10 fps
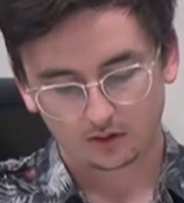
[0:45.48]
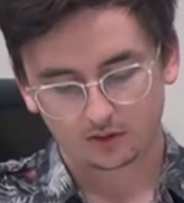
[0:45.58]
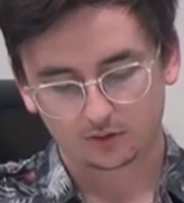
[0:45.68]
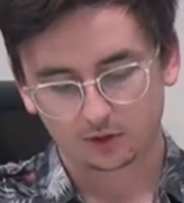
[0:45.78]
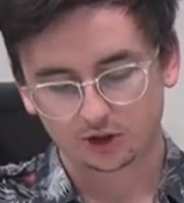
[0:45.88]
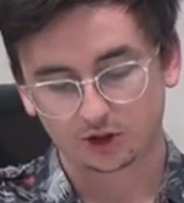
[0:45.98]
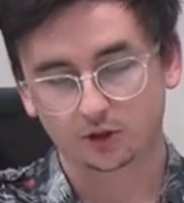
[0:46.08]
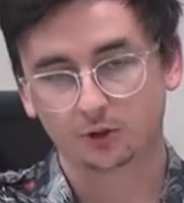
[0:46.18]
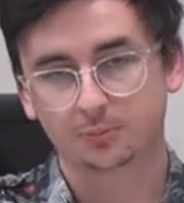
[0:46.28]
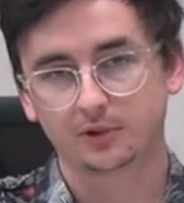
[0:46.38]
switch to
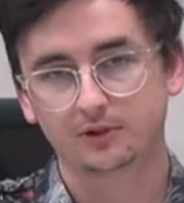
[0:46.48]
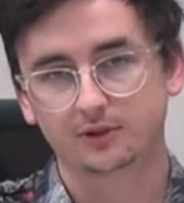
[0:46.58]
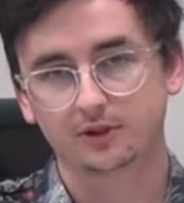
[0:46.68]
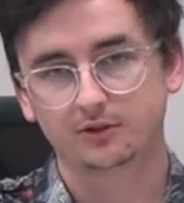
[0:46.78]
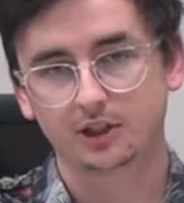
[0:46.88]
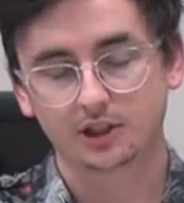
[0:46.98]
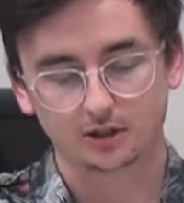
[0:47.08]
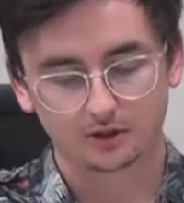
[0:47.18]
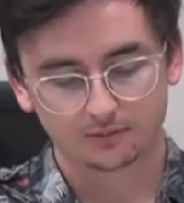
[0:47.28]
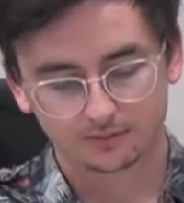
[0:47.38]
open the lid right
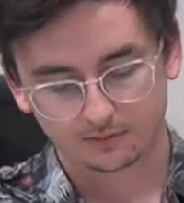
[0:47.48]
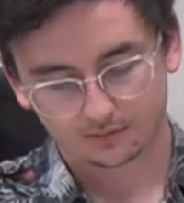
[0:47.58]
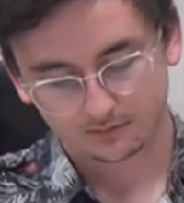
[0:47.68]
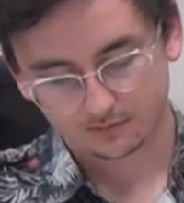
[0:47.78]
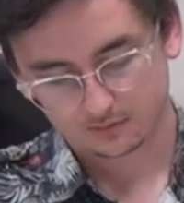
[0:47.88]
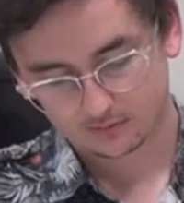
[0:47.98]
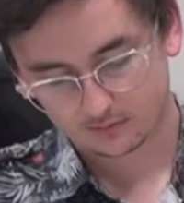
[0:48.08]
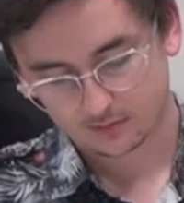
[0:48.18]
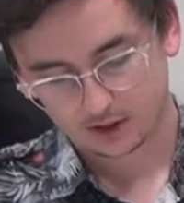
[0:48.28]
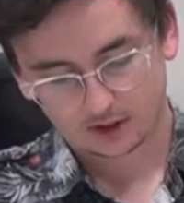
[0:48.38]
here.
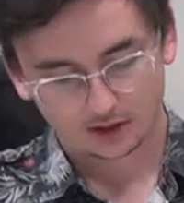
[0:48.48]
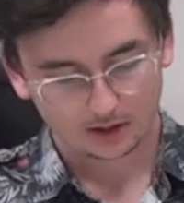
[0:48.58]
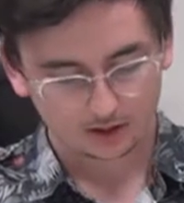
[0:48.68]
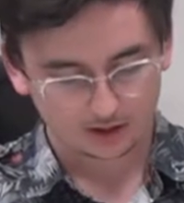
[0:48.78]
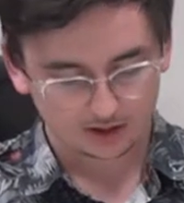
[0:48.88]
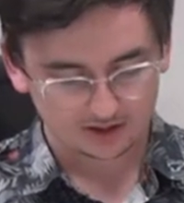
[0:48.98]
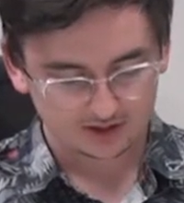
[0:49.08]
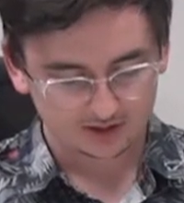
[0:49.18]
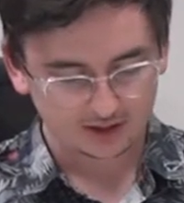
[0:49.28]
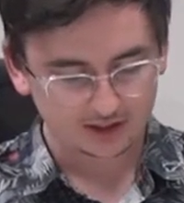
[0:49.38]
And then next
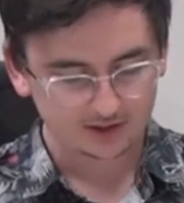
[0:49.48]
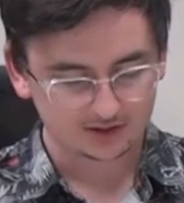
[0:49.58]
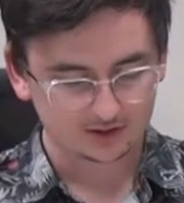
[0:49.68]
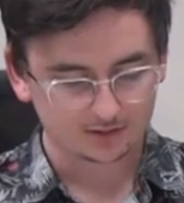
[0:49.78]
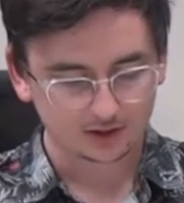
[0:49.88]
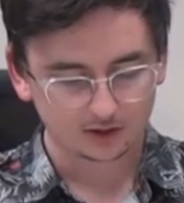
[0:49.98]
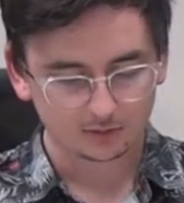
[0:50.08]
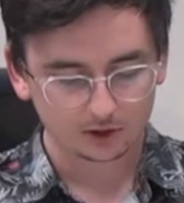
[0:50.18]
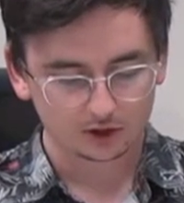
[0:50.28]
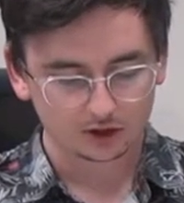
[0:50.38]
to that is the
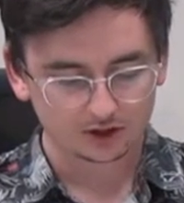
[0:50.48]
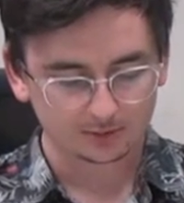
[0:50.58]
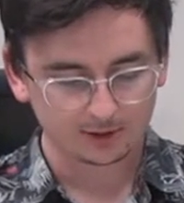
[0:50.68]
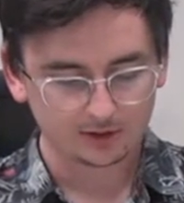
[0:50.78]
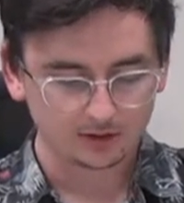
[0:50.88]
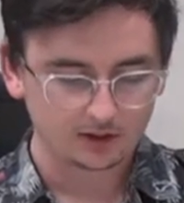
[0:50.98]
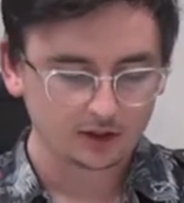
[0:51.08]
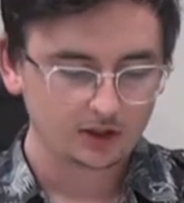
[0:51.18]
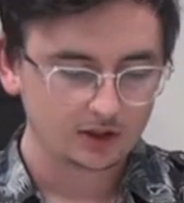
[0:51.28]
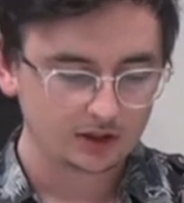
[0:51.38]
volume adjustment.
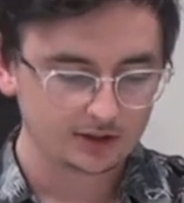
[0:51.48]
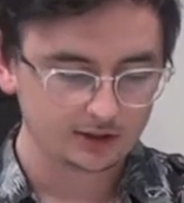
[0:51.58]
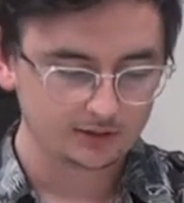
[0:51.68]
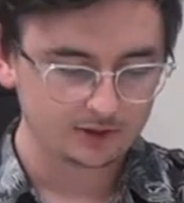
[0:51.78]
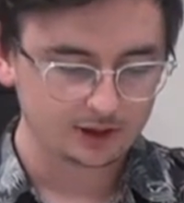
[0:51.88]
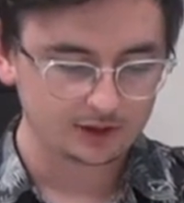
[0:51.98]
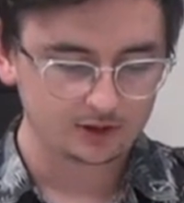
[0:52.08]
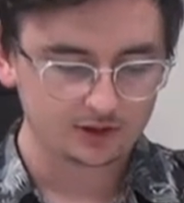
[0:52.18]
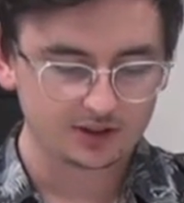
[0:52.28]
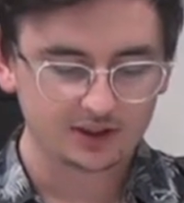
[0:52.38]
And then you've got
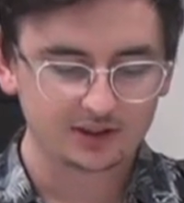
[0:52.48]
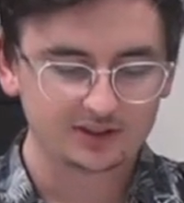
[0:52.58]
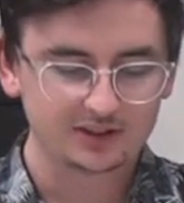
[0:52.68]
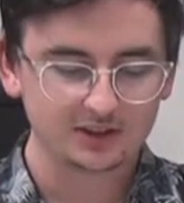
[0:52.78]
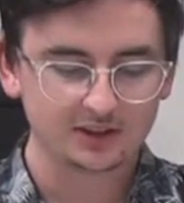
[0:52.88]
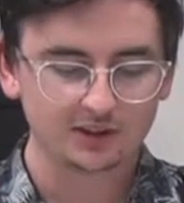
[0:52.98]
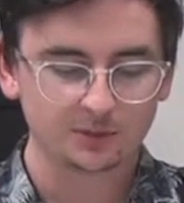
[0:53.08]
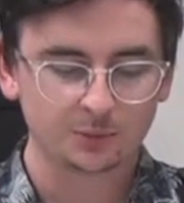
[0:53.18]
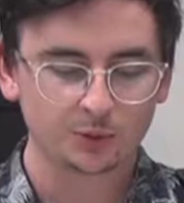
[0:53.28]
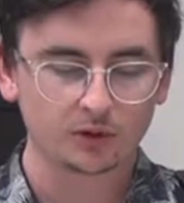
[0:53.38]
your DC
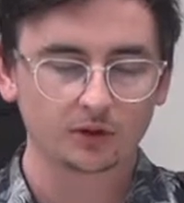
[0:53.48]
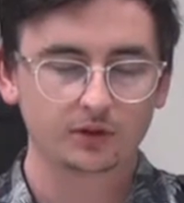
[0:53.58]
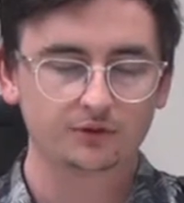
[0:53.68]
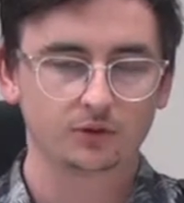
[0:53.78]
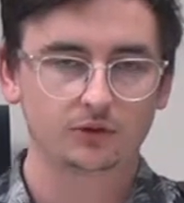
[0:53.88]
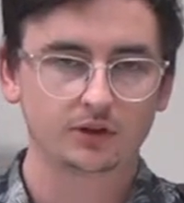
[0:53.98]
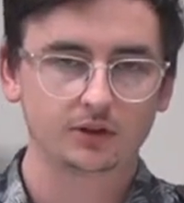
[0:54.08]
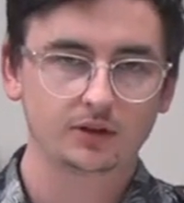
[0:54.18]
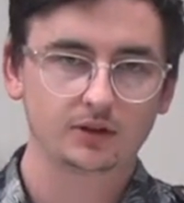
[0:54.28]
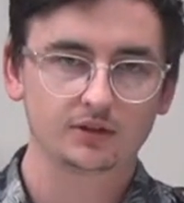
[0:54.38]
input if you wanted
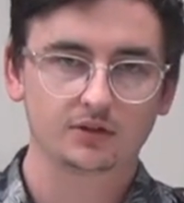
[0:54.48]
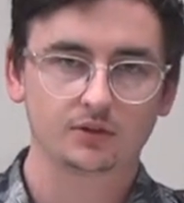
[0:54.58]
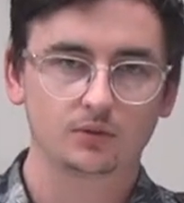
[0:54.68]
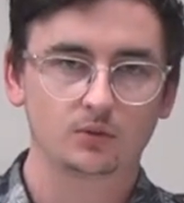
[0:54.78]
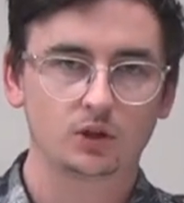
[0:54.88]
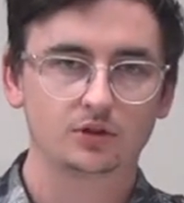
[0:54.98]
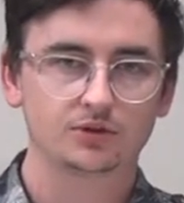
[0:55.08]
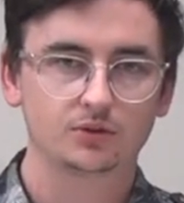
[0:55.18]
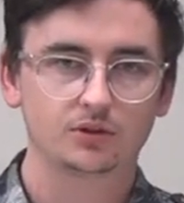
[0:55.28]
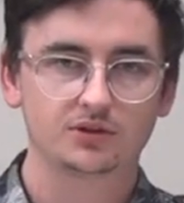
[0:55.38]
to connect to a wall
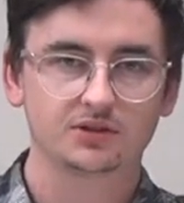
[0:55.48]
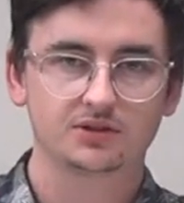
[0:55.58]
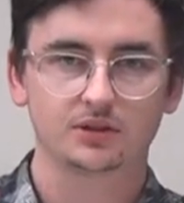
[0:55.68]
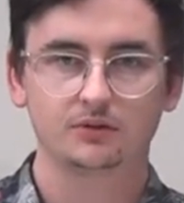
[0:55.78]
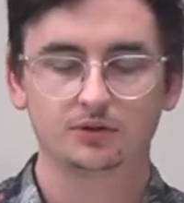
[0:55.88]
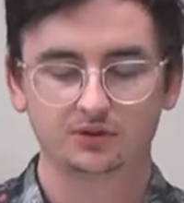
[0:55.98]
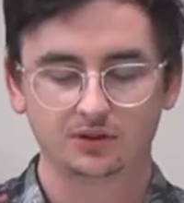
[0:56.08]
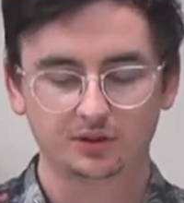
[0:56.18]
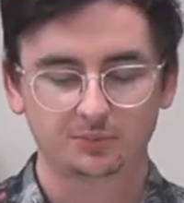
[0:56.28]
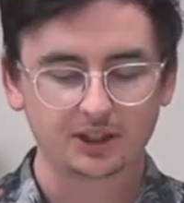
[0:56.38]
source instead of
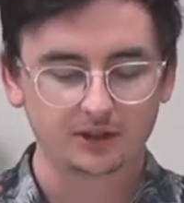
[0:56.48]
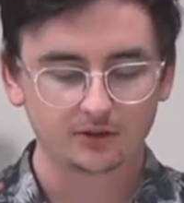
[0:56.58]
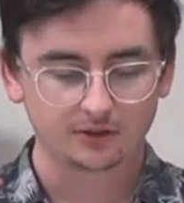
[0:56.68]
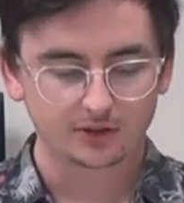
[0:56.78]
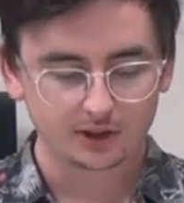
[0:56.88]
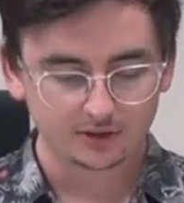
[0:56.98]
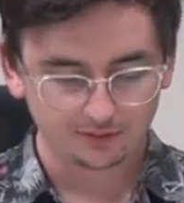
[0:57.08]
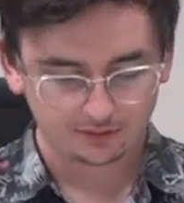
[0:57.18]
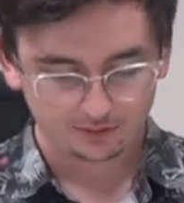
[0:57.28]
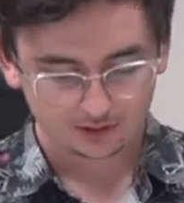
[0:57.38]
using the battery
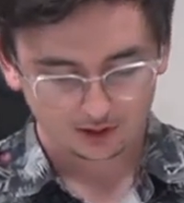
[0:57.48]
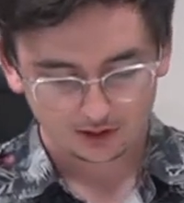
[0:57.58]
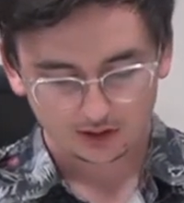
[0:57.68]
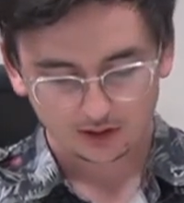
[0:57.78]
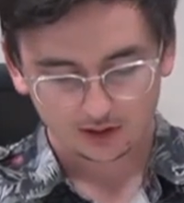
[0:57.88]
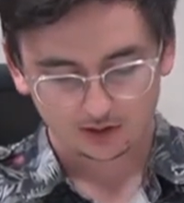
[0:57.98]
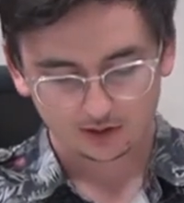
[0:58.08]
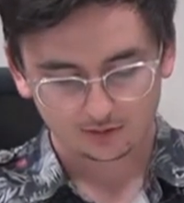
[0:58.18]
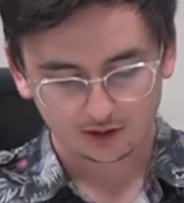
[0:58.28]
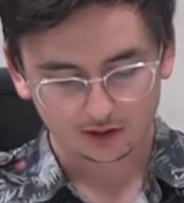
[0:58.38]
life. And then
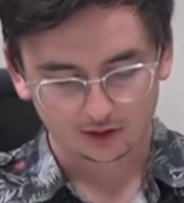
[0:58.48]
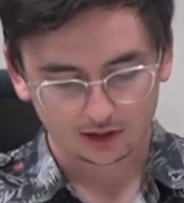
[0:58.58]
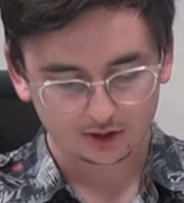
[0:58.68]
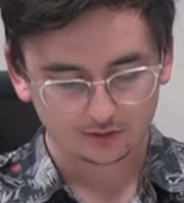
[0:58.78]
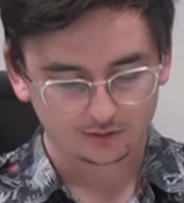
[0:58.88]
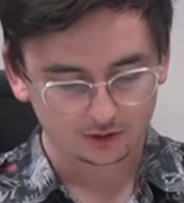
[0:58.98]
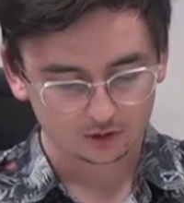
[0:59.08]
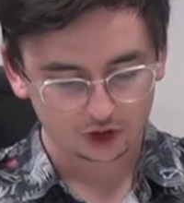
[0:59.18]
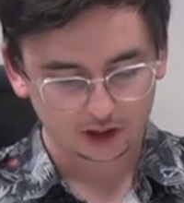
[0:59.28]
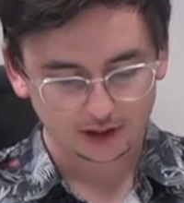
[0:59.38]
you've got your
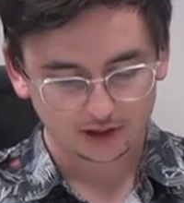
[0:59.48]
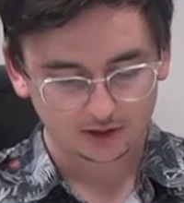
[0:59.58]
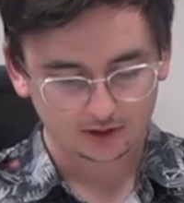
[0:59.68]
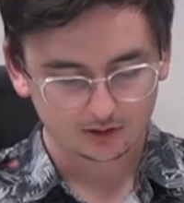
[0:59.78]
headphone jack.